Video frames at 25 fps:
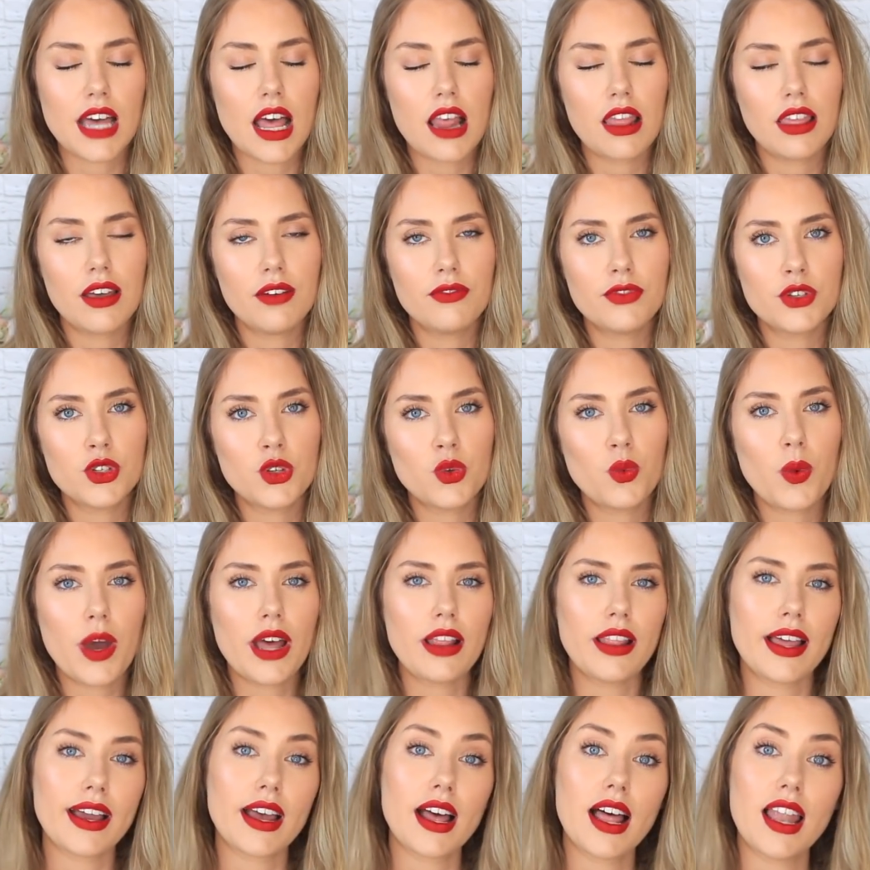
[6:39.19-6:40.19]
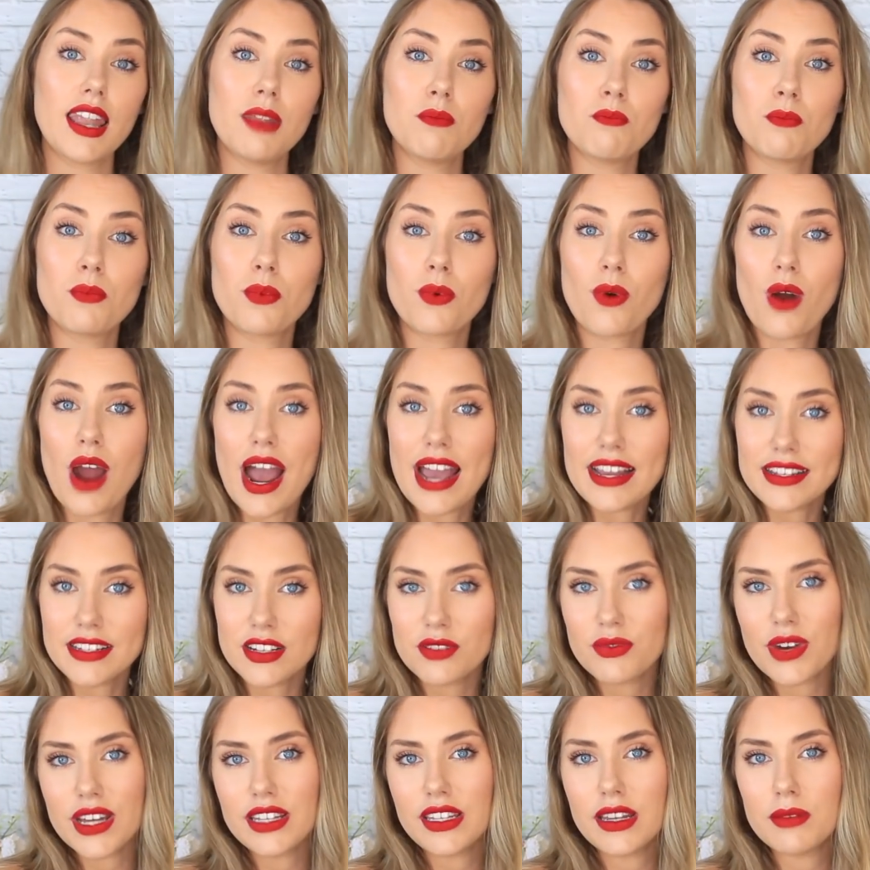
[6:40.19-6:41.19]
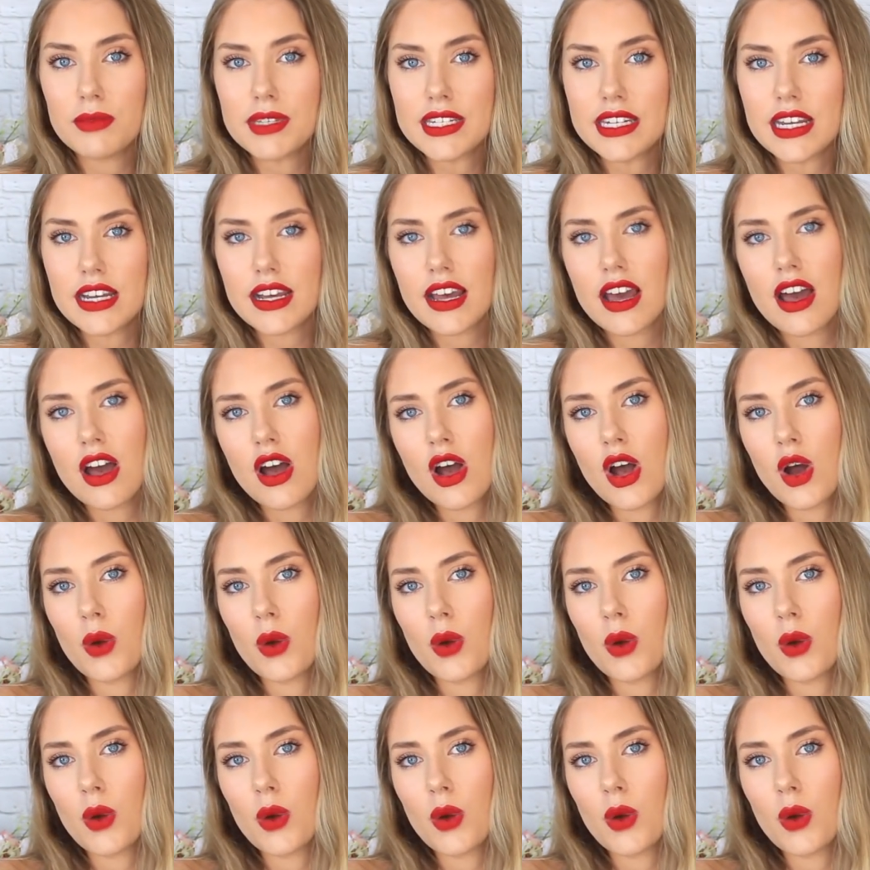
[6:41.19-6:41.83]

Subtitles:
I love to wear like a brighter red lipstick,